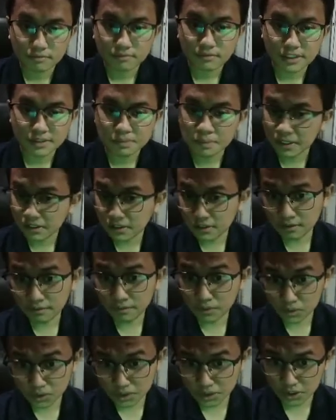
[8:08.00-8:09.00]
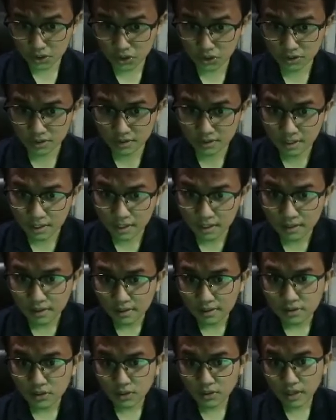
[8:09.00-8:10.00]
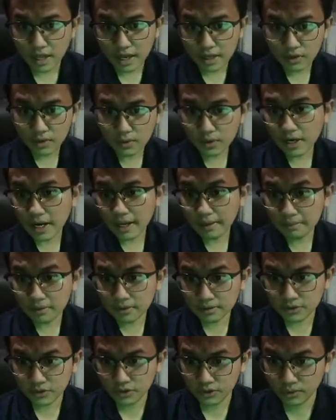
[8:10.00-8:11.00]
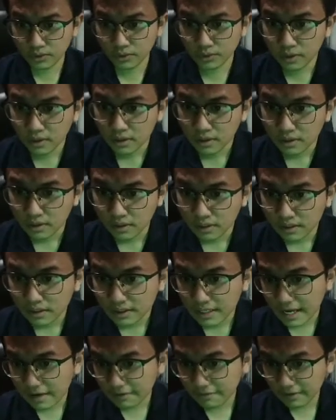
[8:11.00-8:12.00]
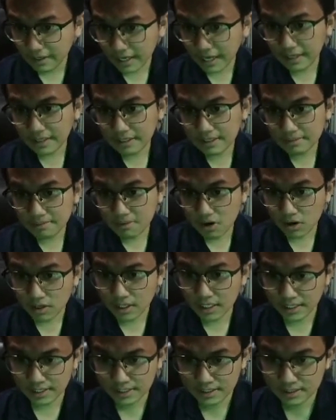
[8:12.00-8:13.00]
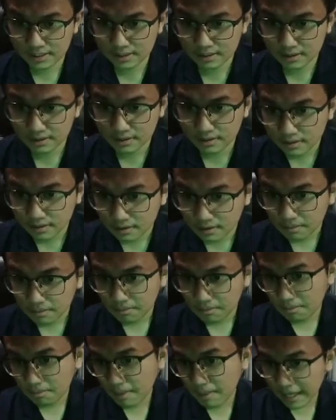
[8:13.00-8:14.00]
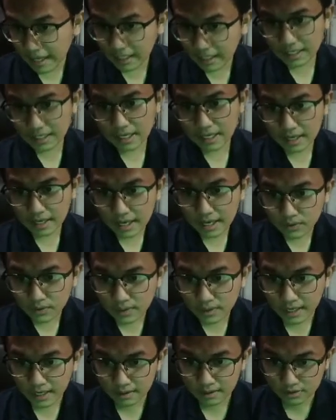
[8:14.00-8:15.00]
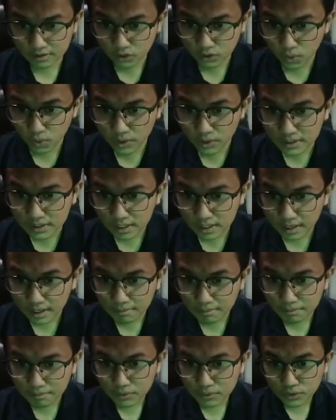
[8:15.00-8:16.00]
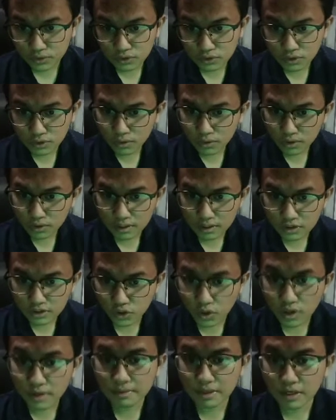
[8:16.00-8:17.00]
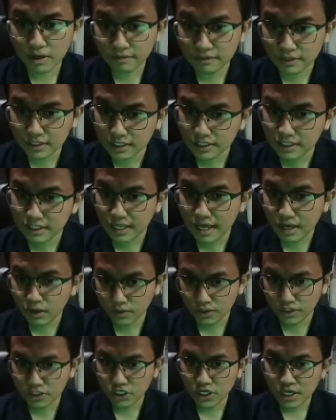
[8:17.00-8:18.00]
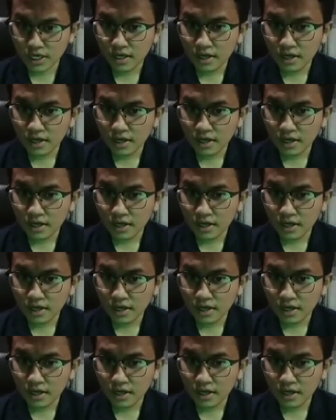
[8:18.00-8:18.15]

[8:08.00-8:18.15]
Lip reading: Especially for teachers, so that you are able to navigate the market, make educated choice, and boost your enjoyment of learning language.